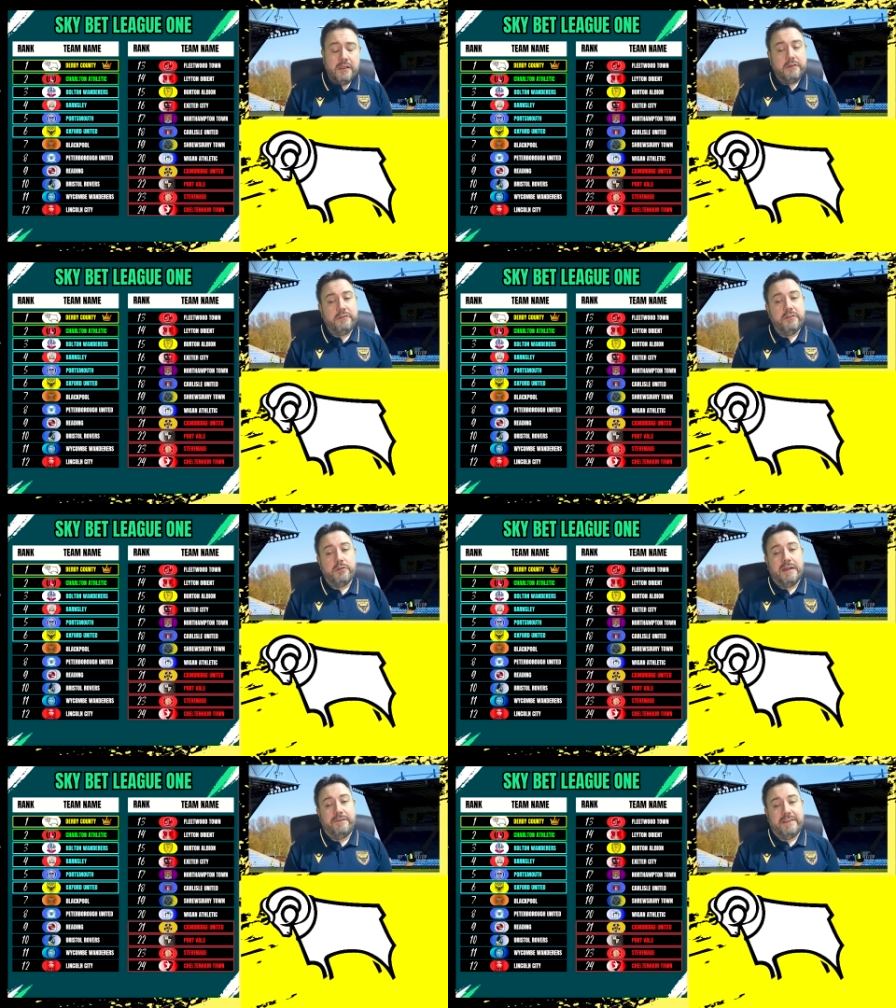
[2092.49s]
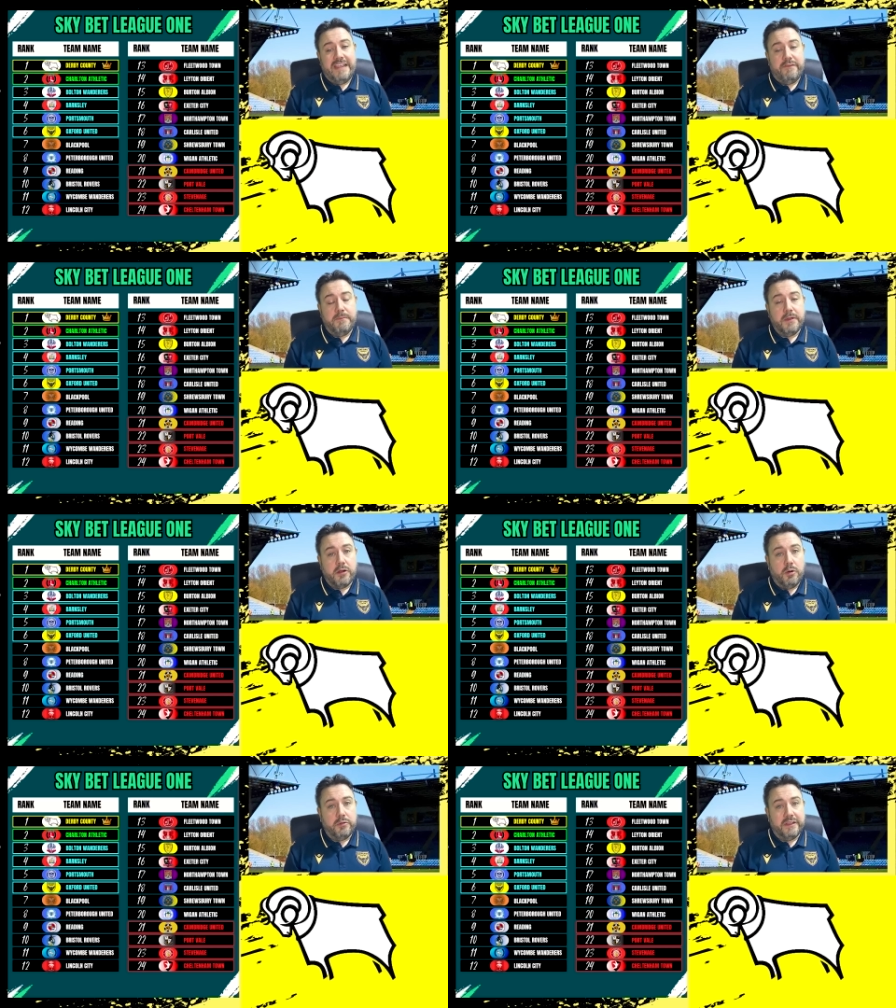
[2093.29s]
because you do have David
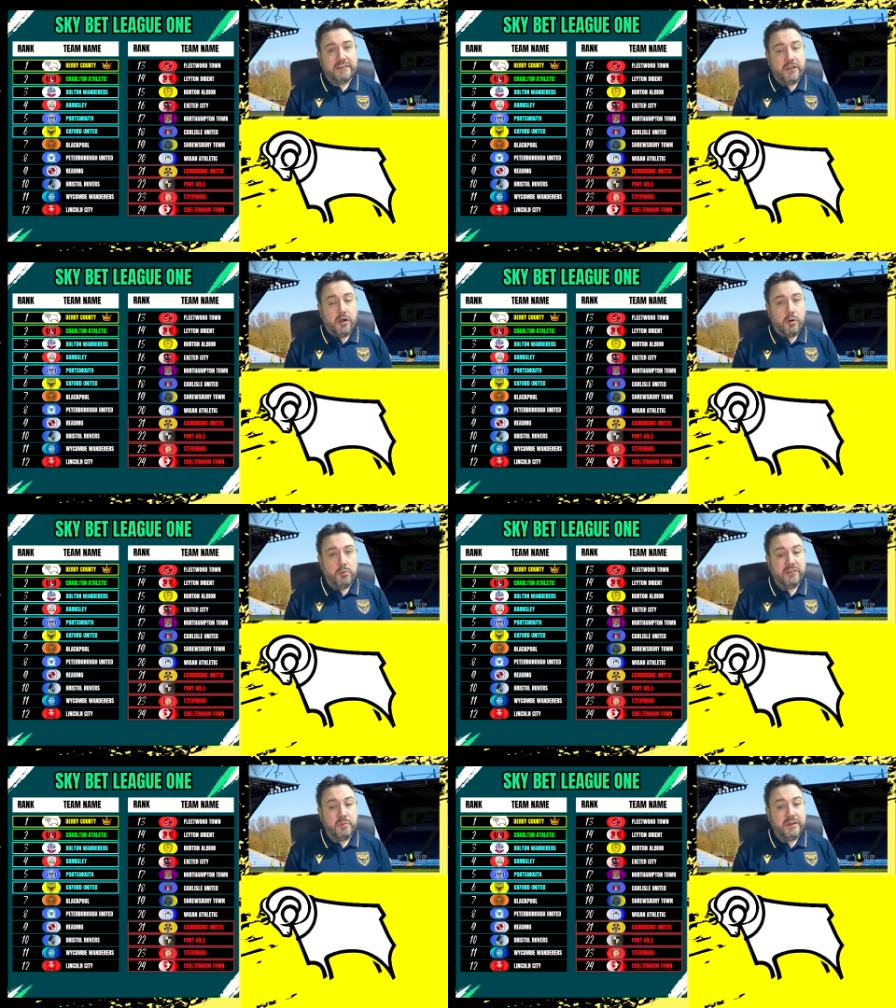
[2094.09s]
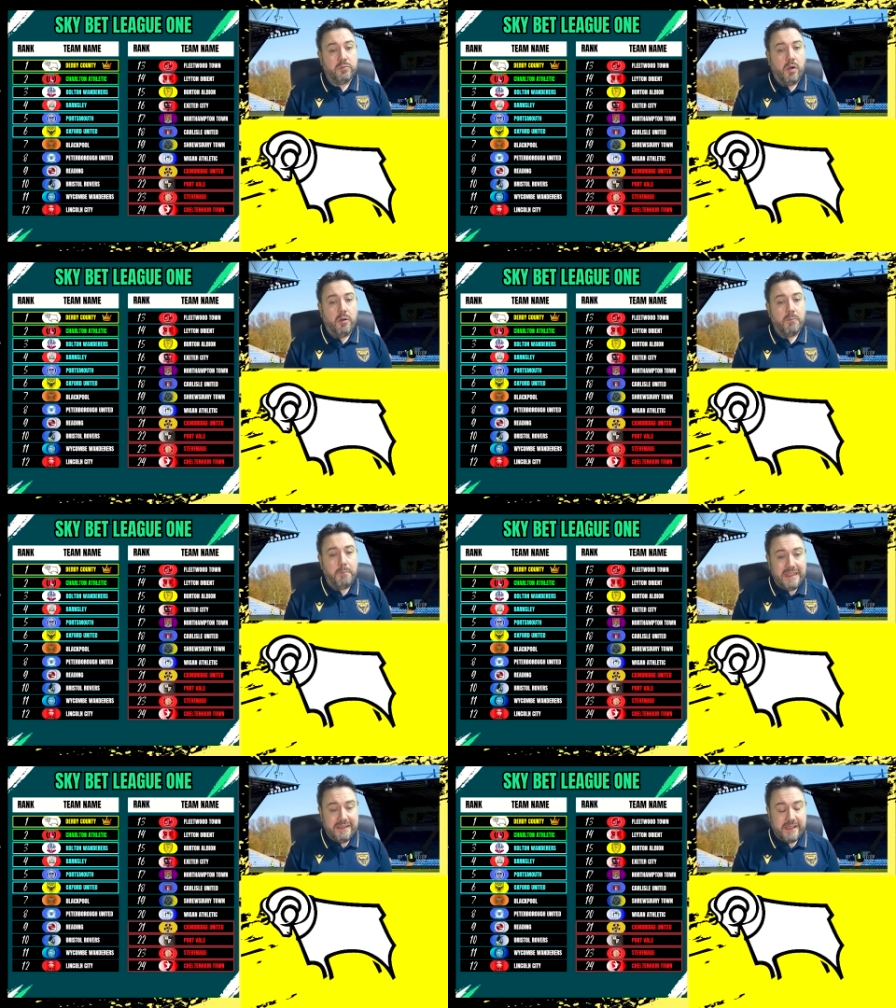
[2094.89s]
McGoldrick's goals, which won't
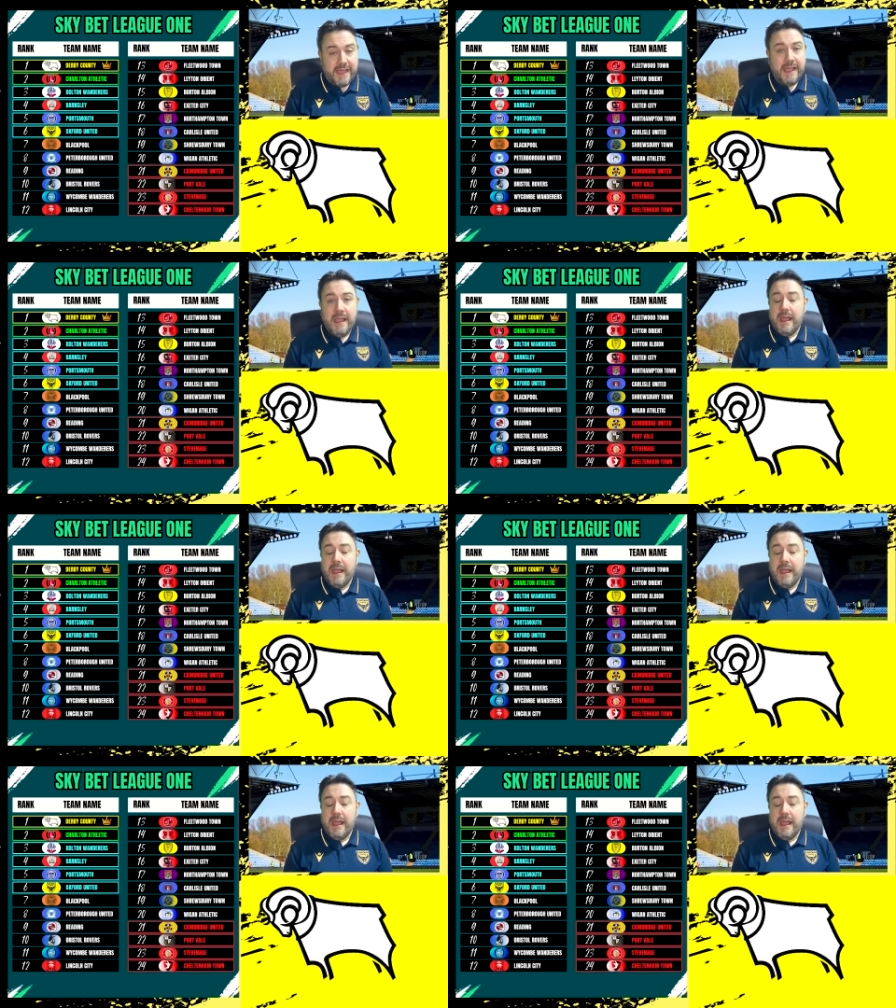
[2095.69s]
be there.